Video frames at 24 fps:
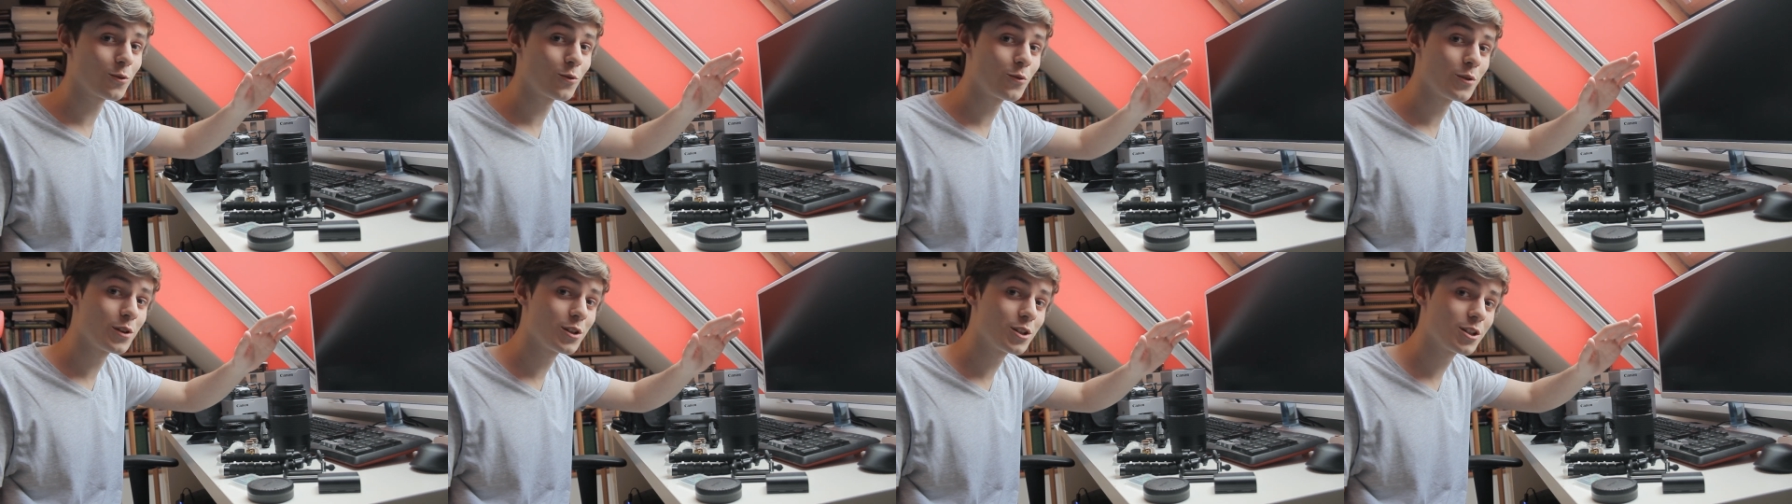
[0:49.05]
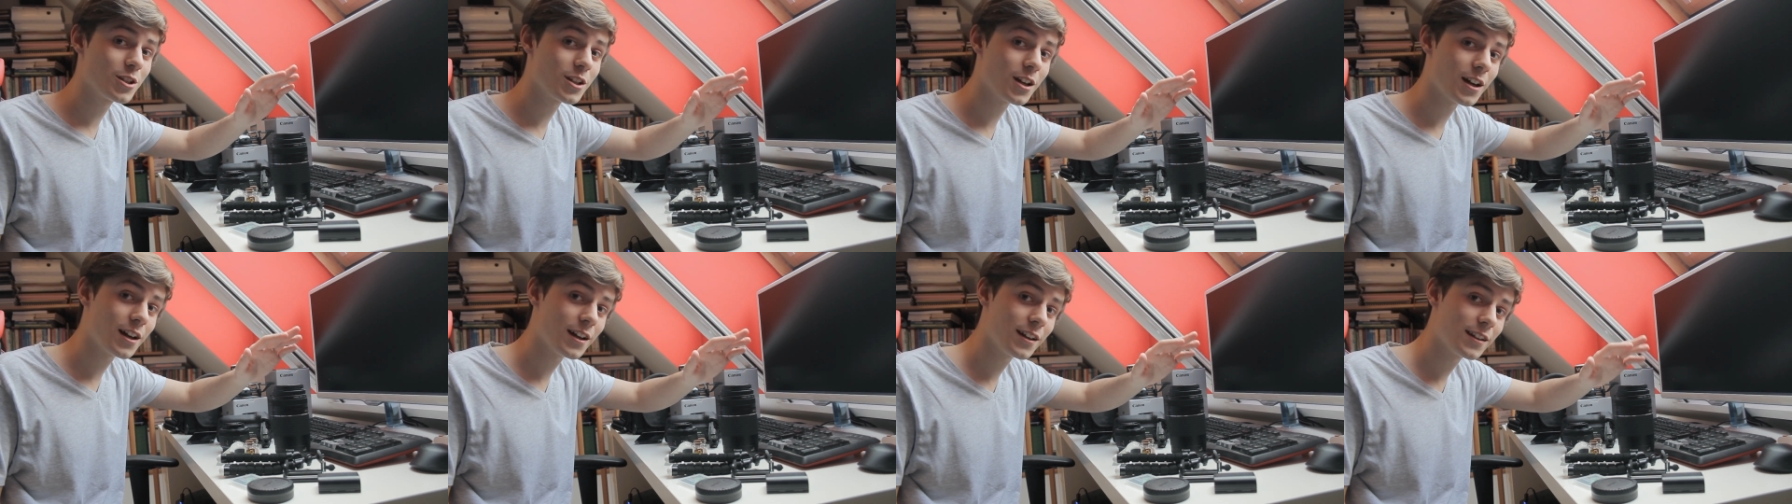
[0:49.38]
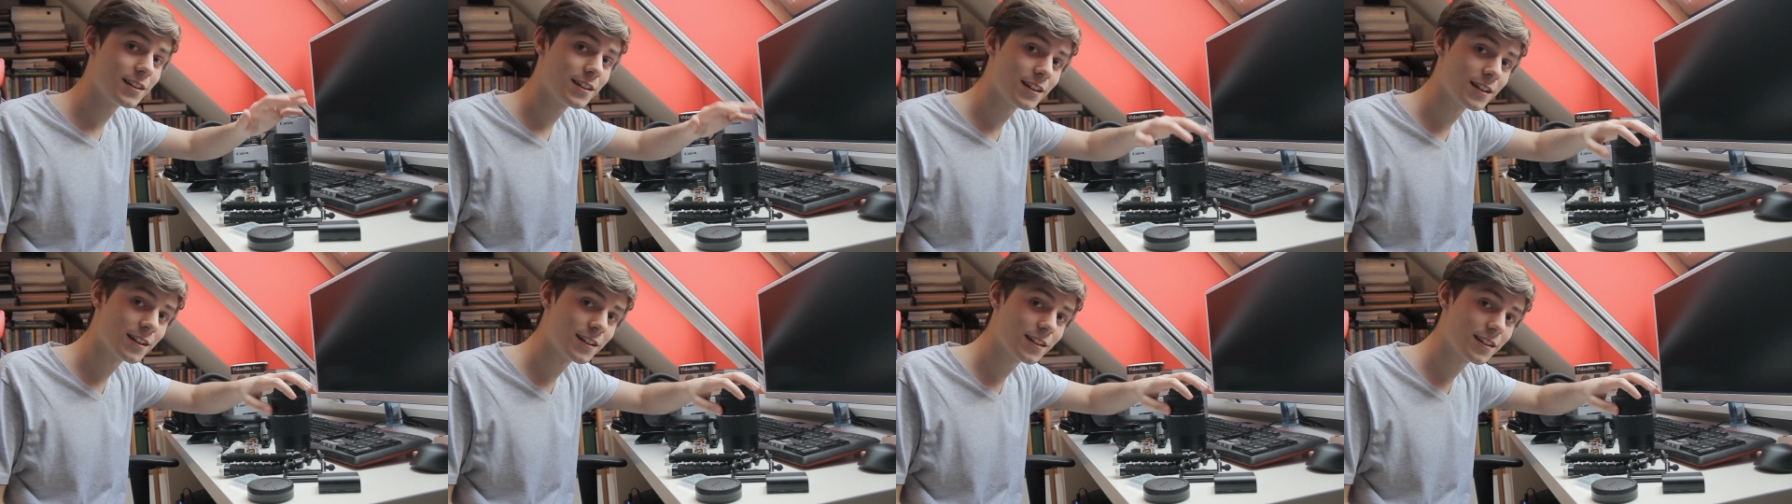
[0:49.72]
which I
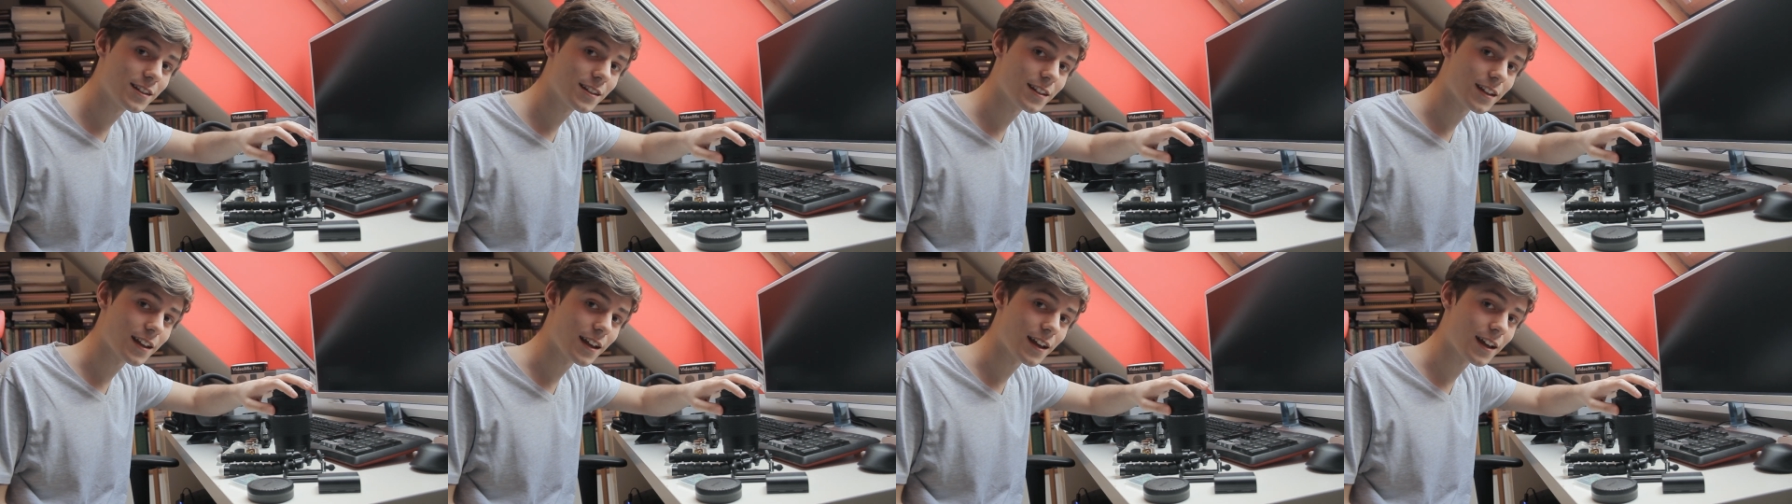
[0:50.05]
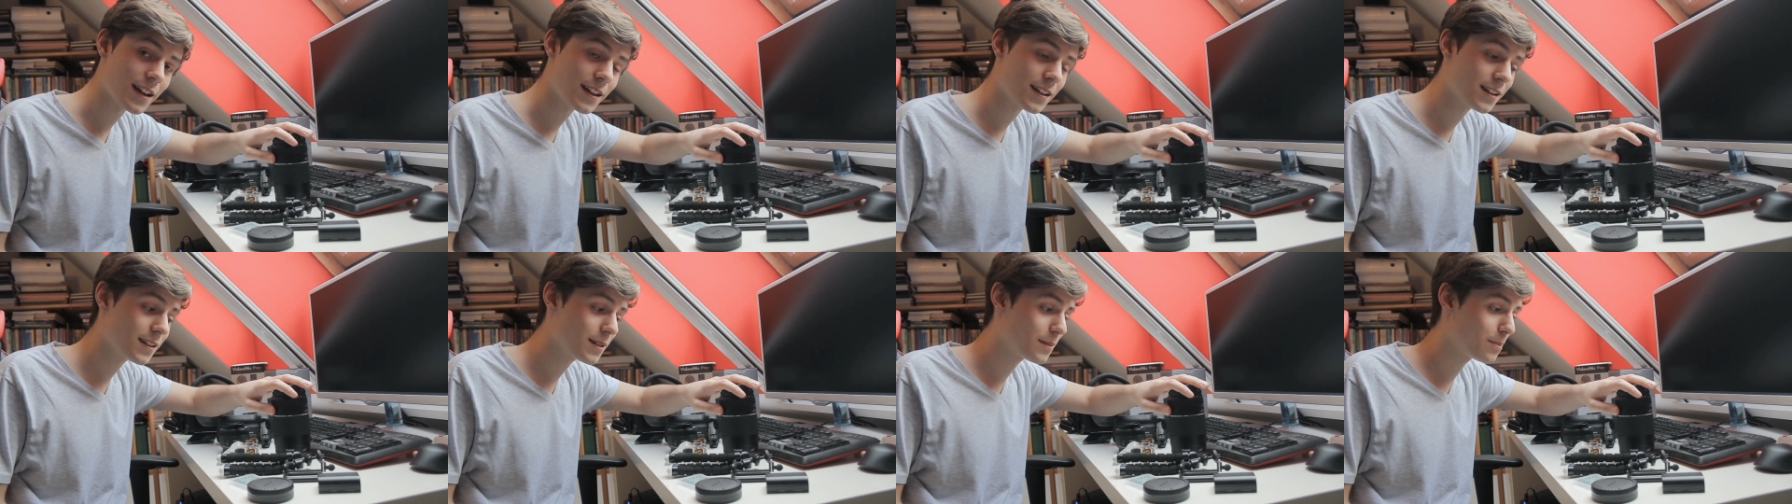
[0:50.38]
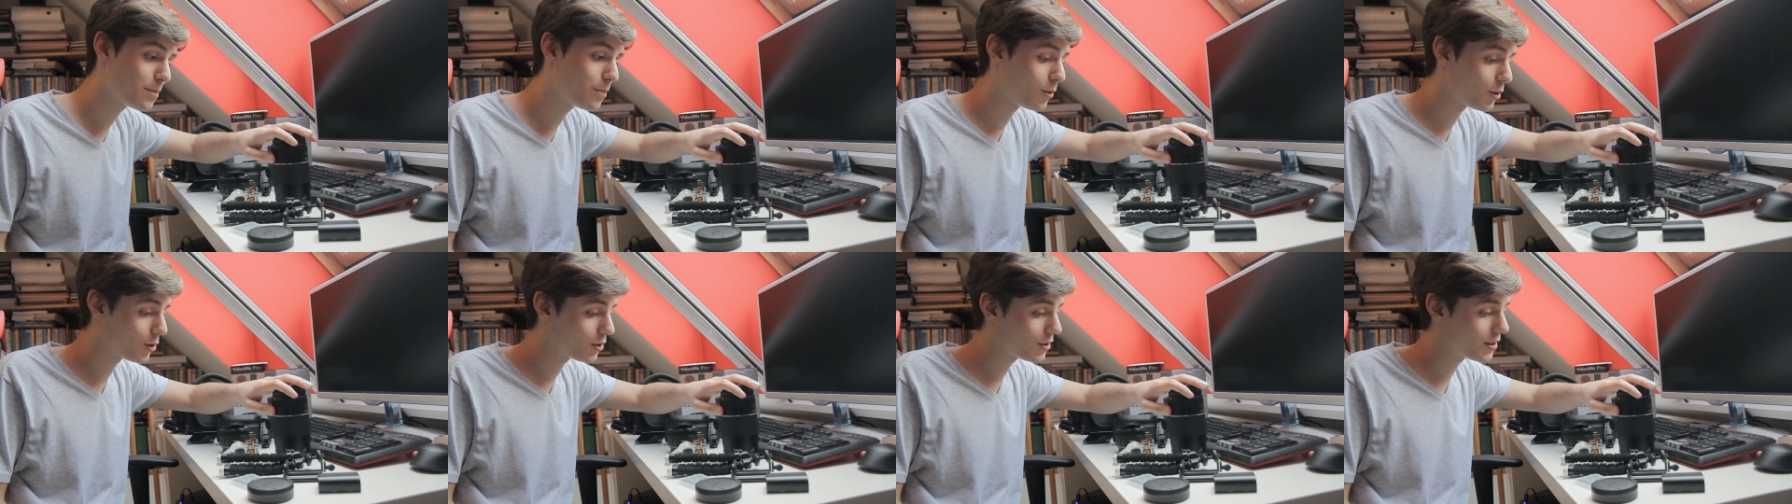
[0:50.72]
did and
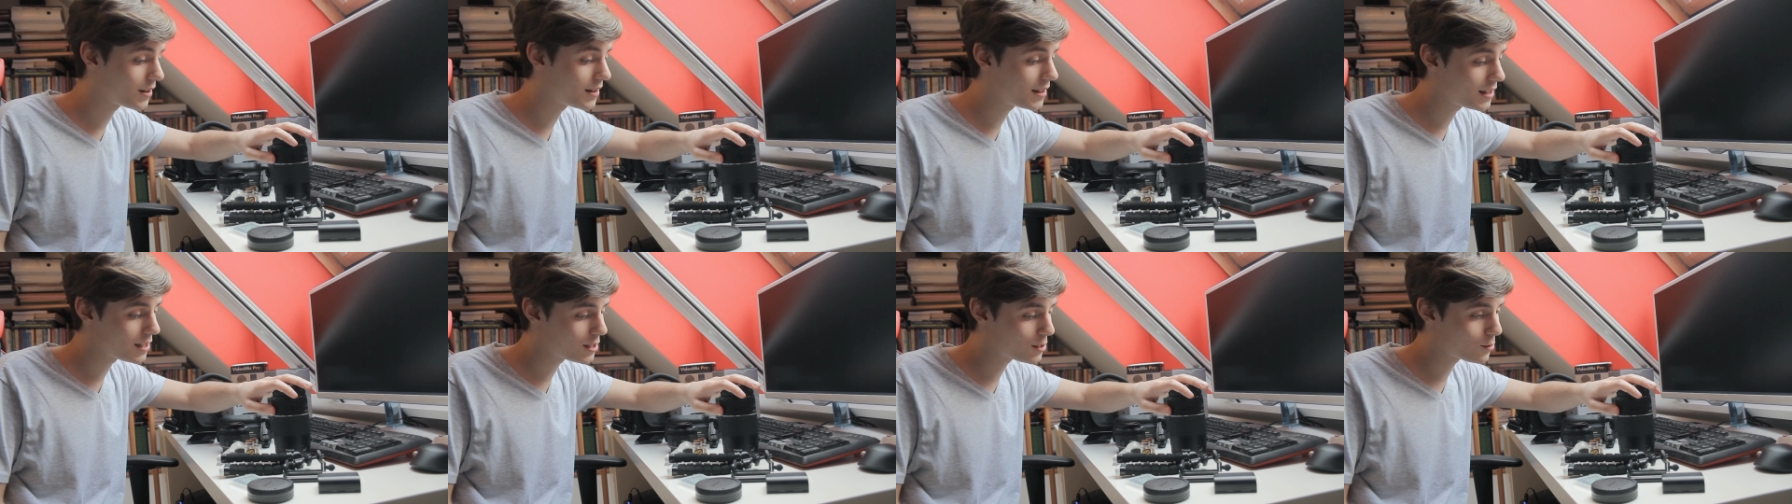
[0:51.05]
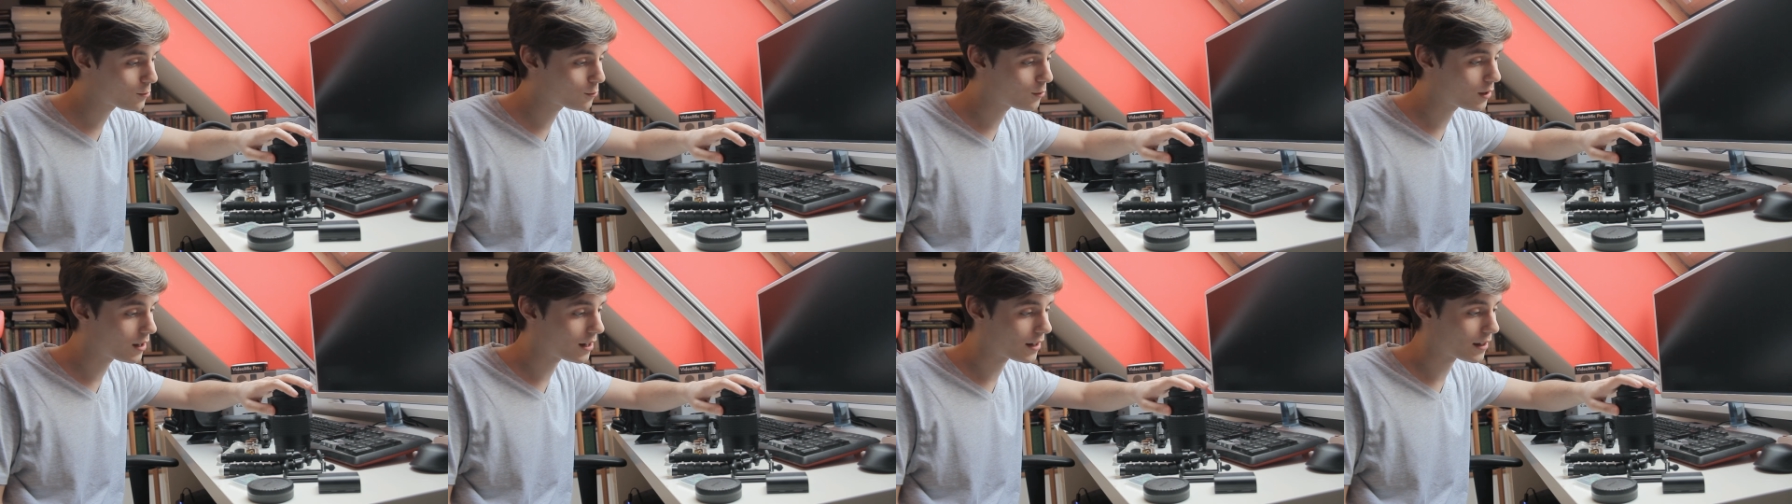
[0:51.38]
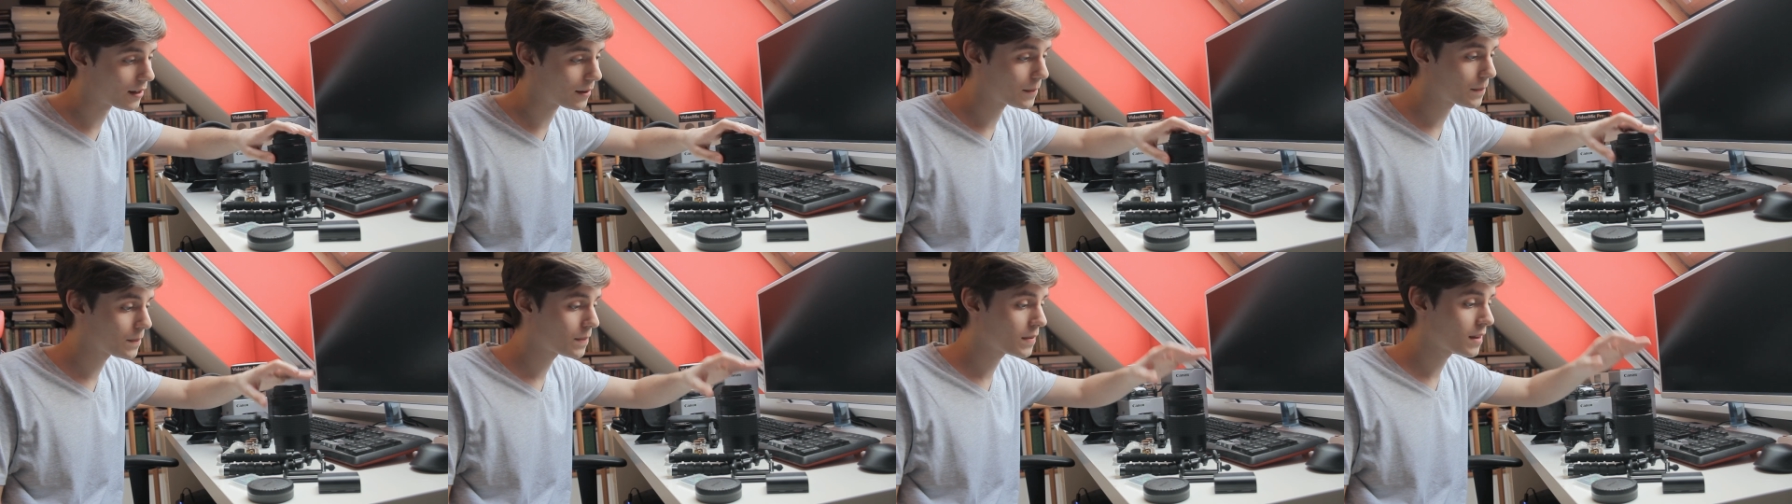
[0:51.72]
bought this
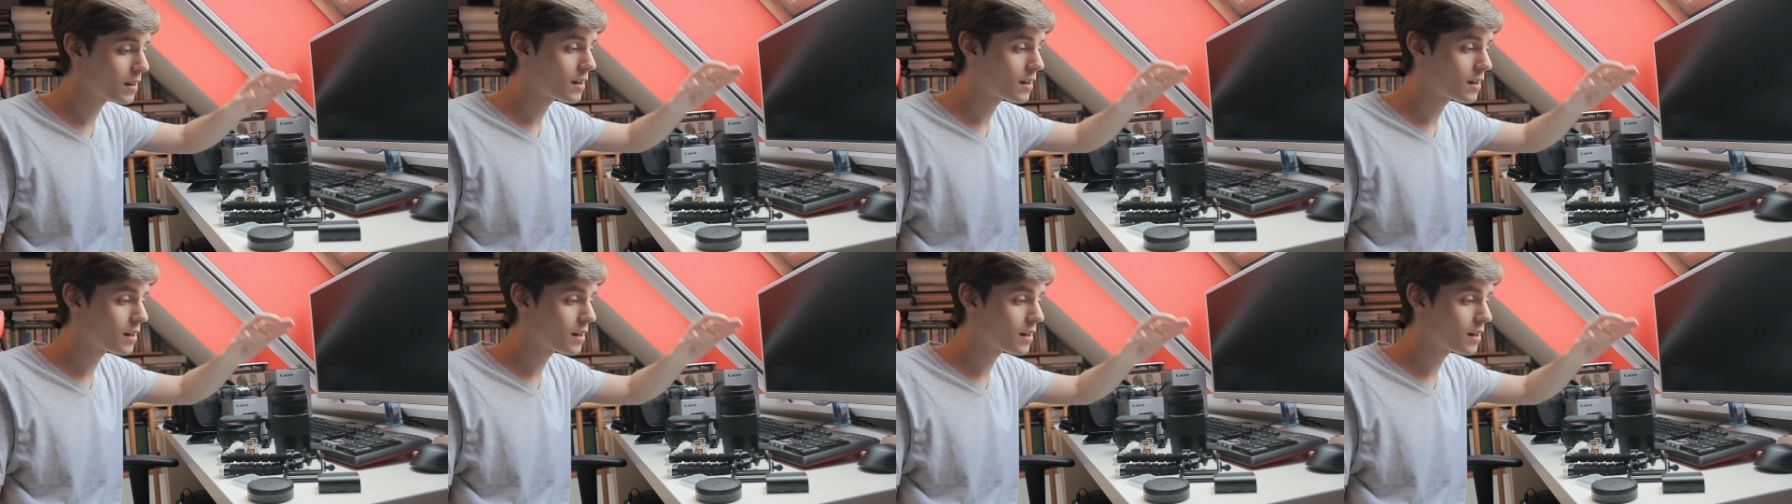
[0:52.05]
one.